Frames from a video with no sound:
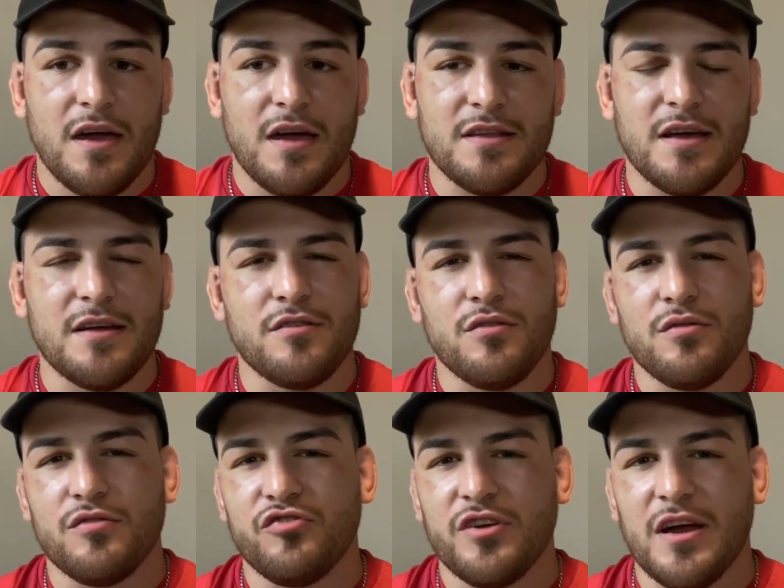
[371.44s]
And I don't know
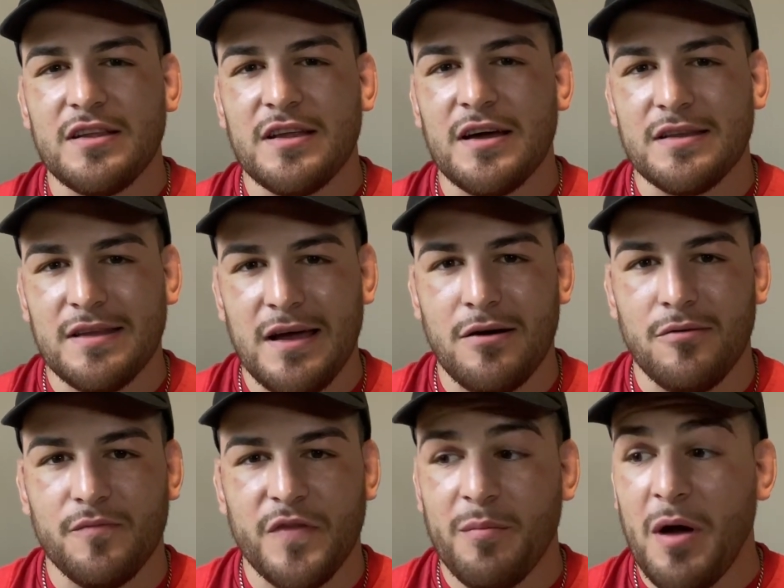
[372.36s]
where she got knocked
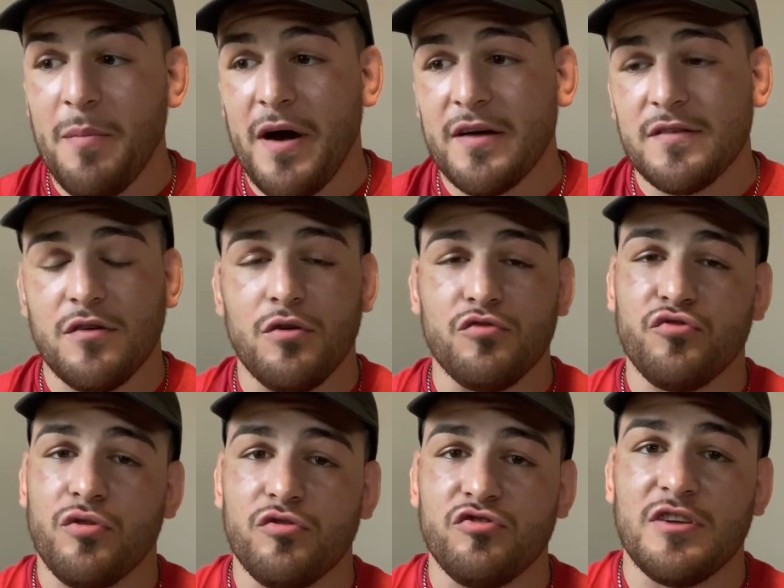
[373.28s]
out. Now, my boxing coach,
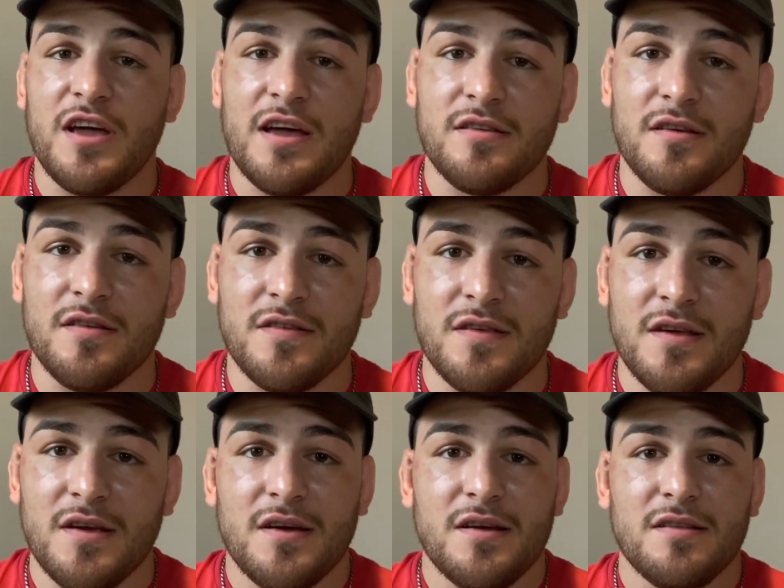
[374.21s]
George Hernandez,
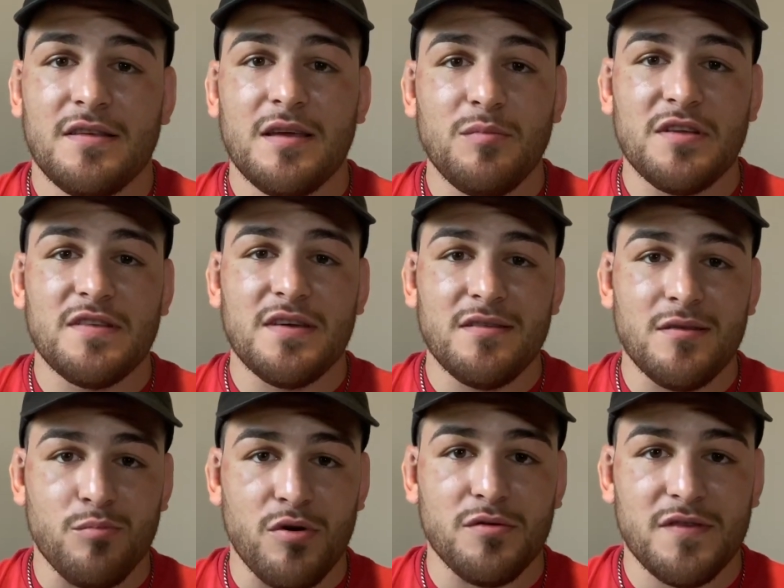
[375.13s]
TBT,
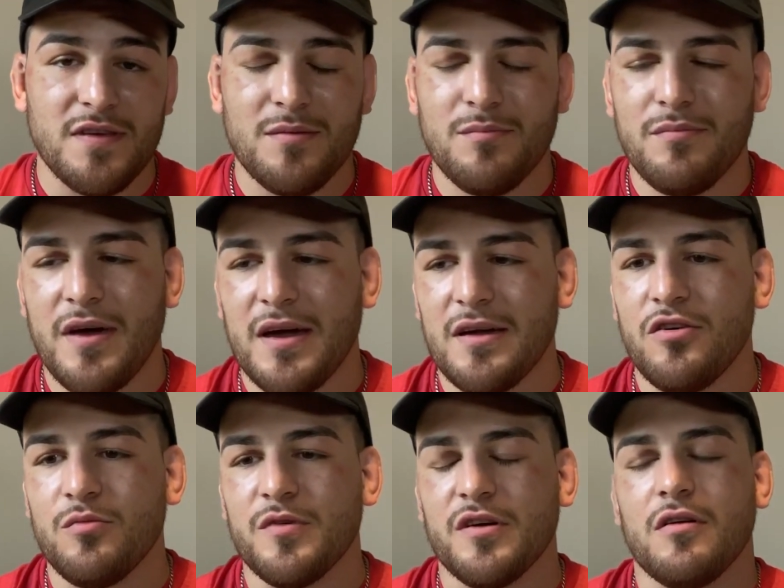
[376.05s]
the broke team, back at
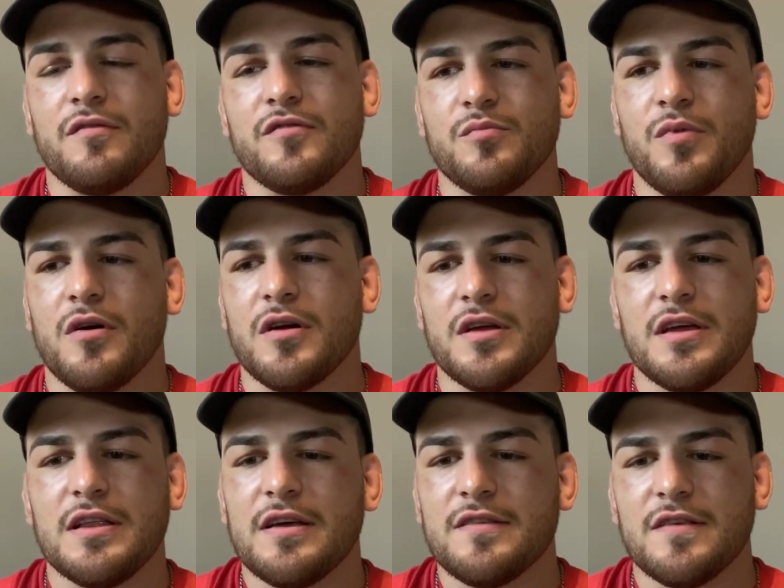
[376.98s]
home at Garfield Park,
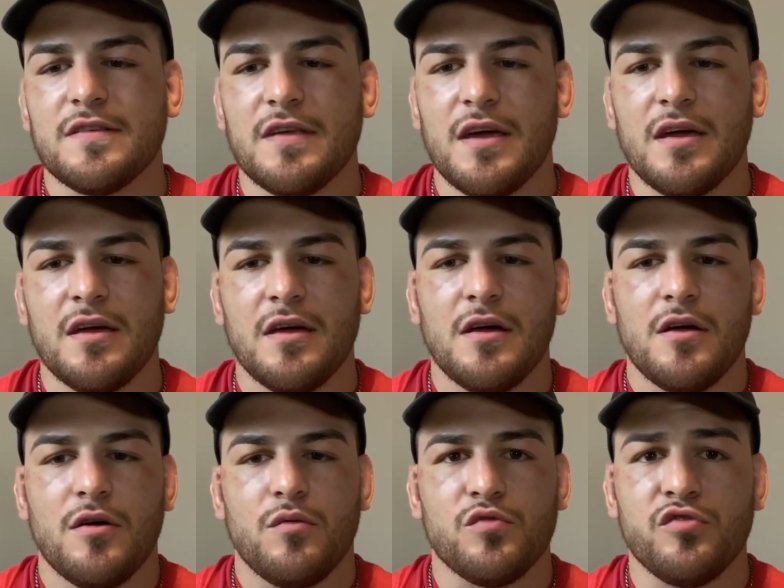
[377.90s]
he likes to say,
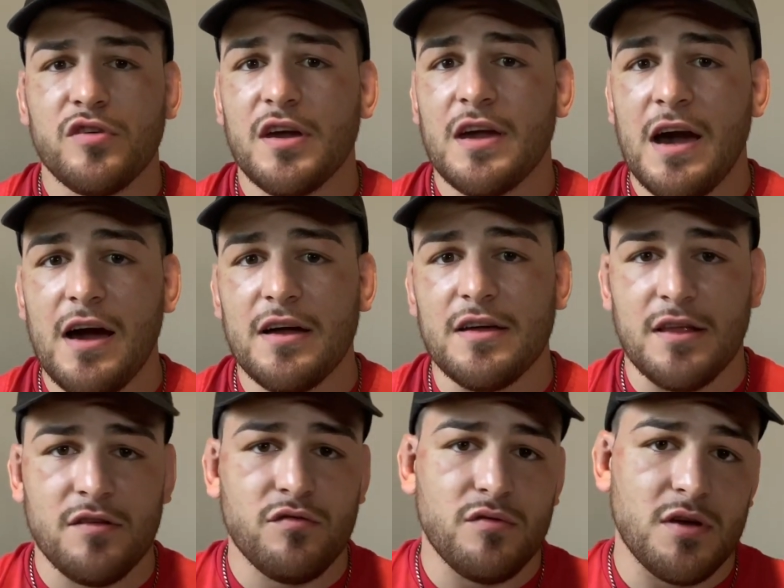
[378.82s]
when you get cocky,
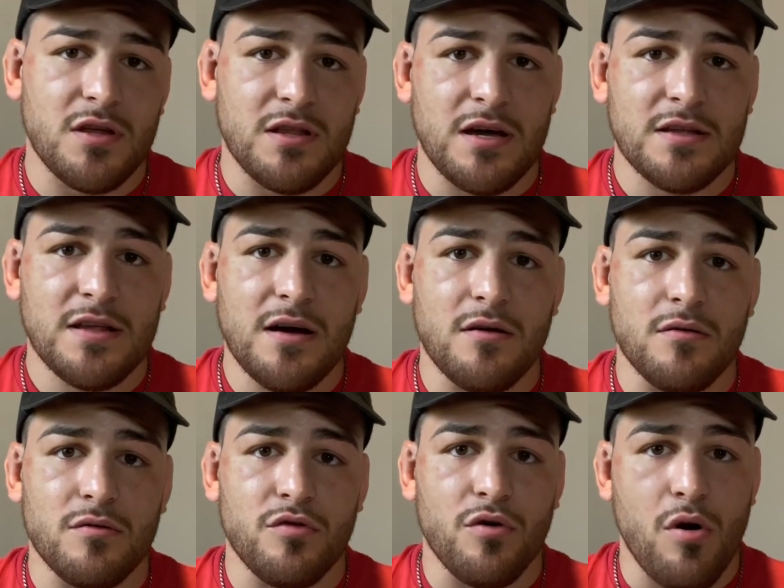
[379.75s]
that's when you get knocked
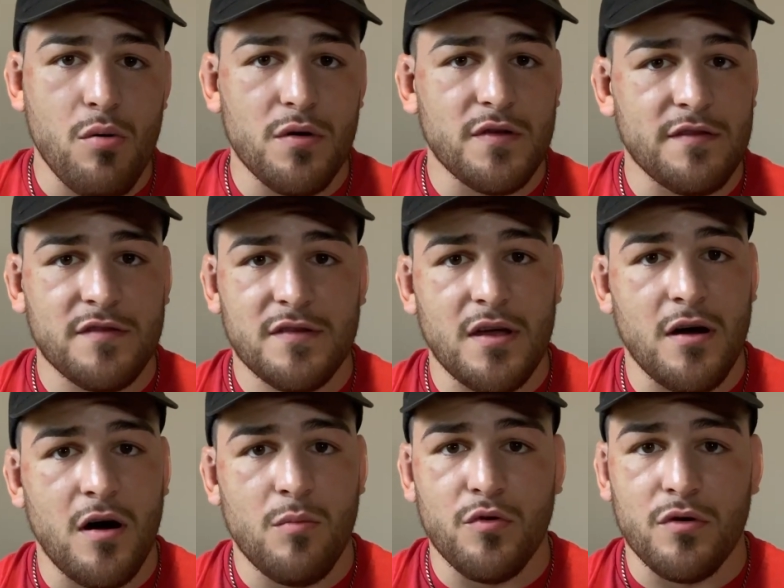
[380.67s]
out. You always have to stay
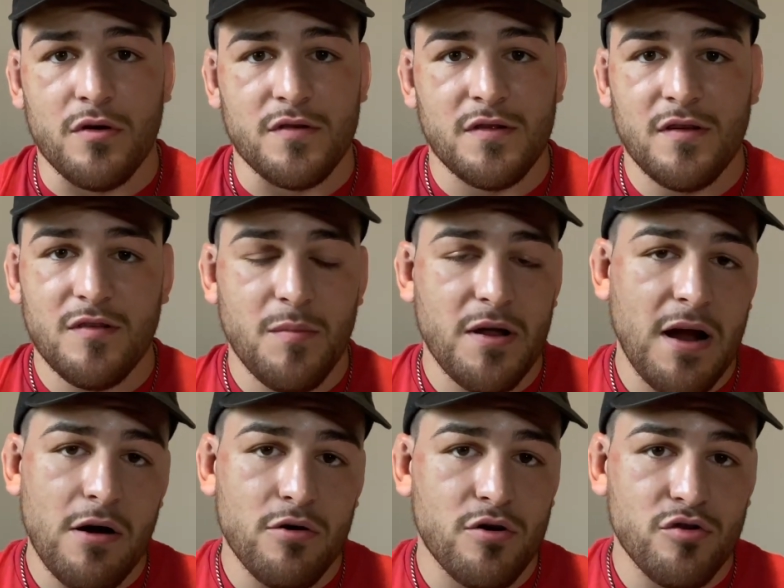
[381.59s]
humble, because it doesn't matter
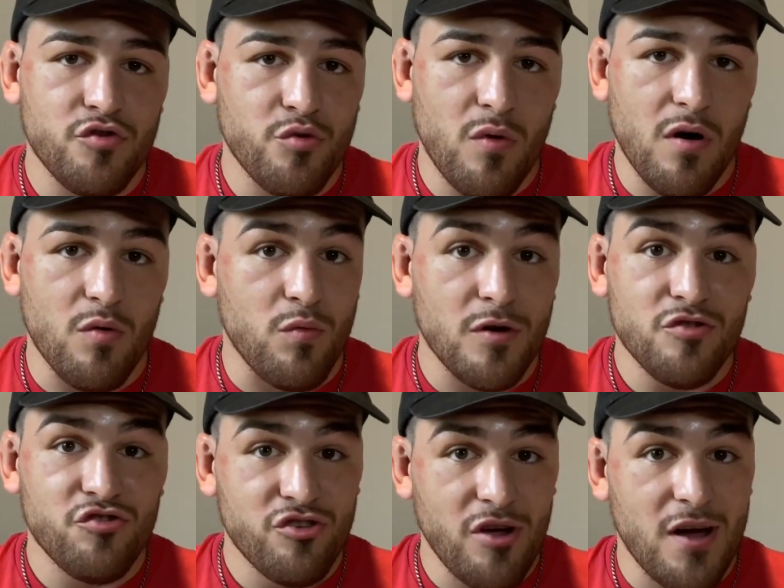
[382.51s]
how good you are.
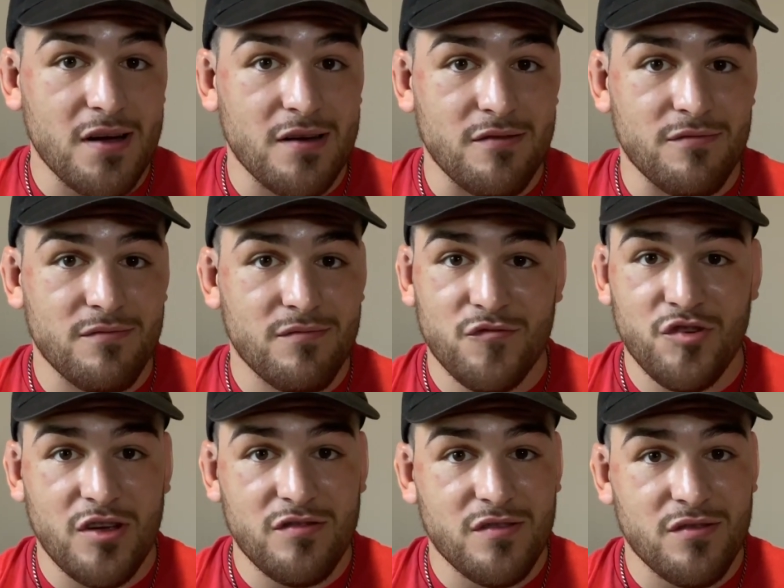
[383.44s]
One shot can
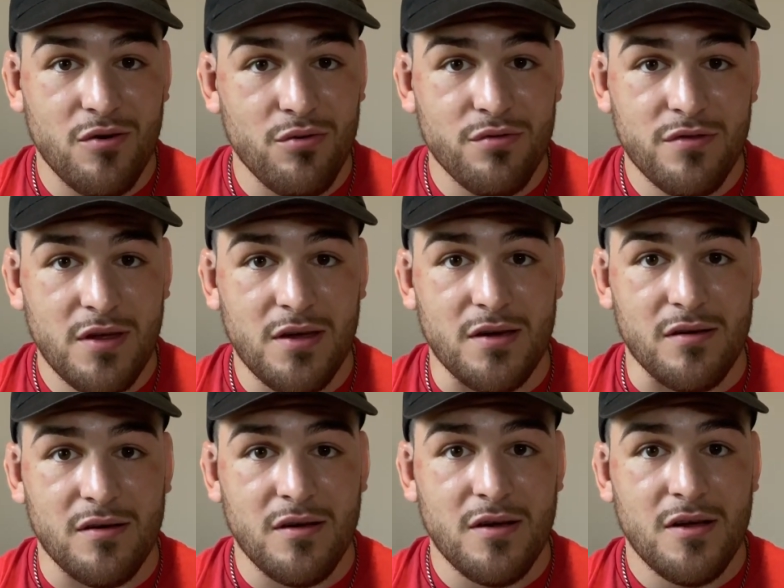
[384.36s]
change this whole thing.